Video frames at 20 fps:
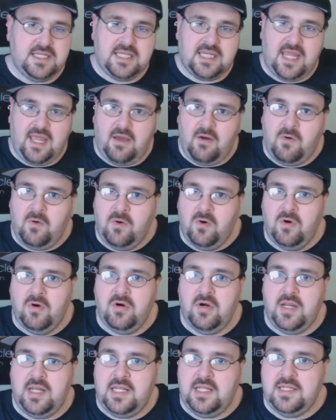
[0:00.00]

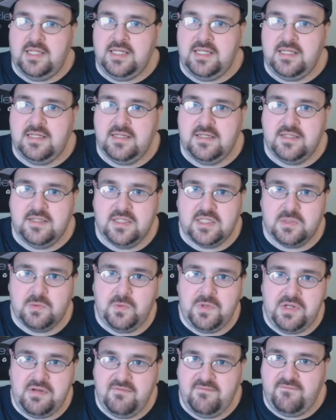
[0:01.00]
sour and the
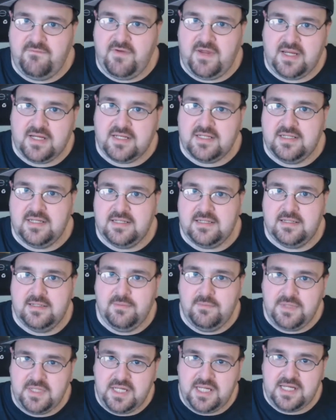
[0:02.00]
sweet effect
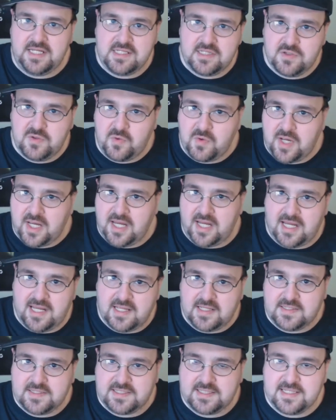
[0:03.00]
that the mojito has.
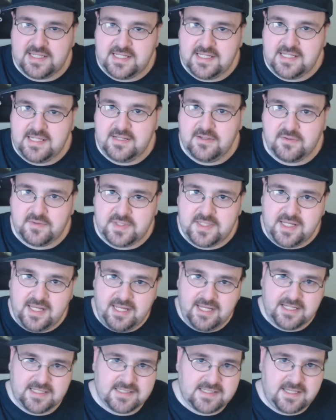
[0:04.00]
And then on
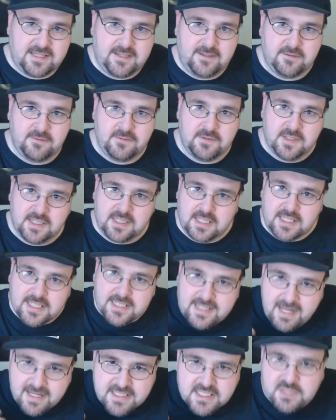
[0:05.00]
the exhale,
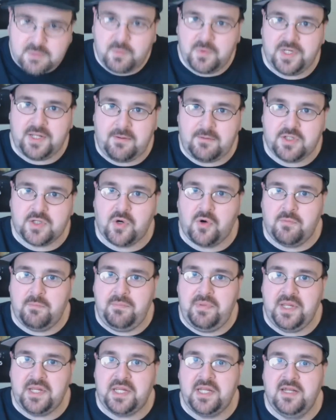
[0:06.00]
that's when I
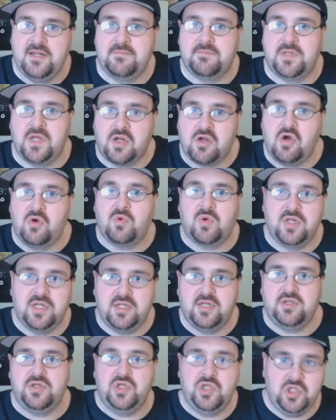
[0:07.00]
start picking up the
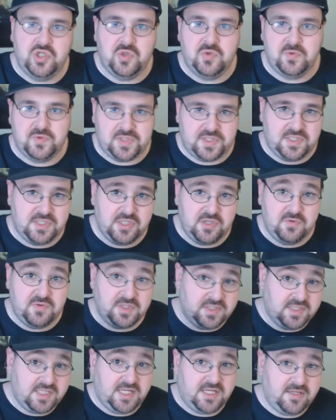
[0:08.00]
coconut juice that
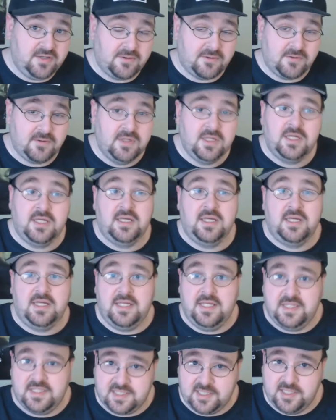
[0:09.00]
you can tell
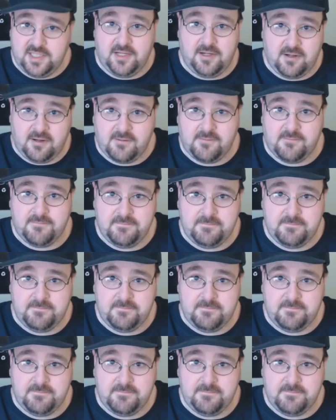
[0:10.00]
is there.